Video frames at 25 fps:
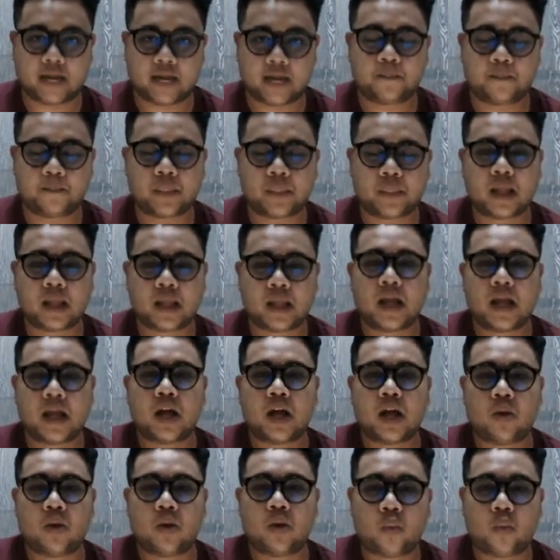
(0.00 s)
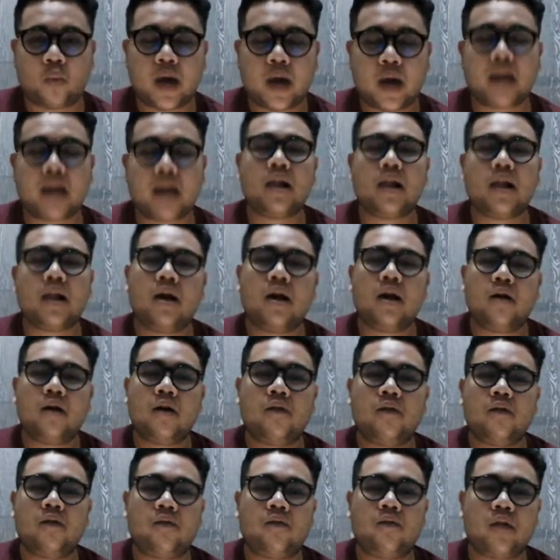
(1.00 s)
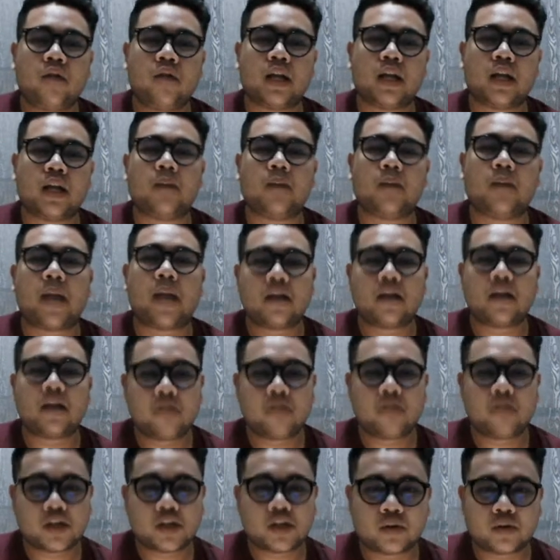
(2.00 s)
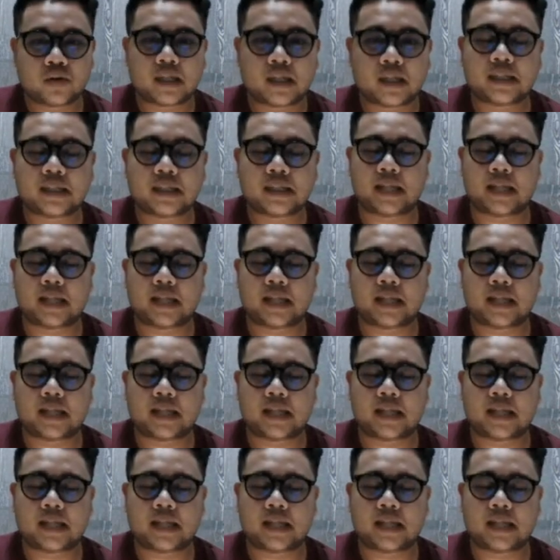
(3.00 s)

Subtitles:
While for the manufacturing sector,